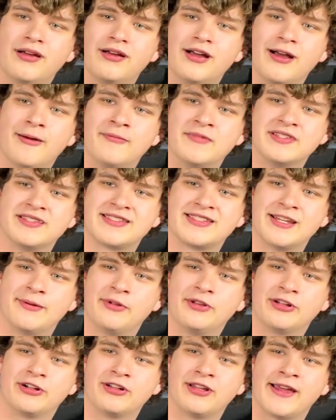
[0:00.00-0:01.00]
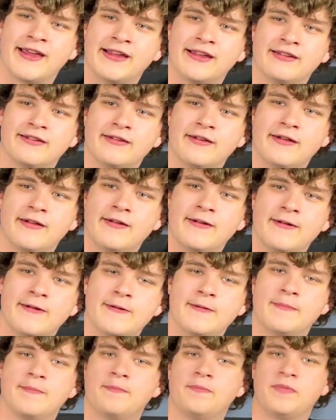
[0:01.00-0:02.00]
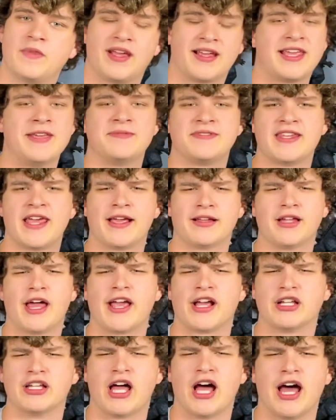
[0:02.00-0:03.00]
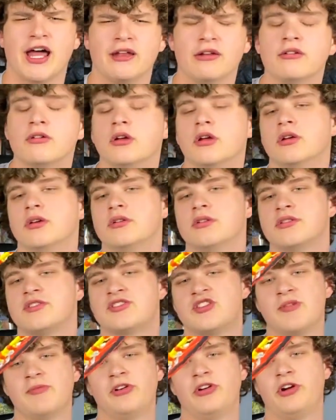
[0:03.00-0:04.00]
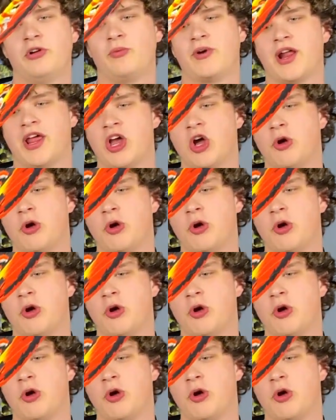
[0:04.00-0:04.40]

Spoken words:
I'm in similar, like, I keep saying like a lot. Similar to when I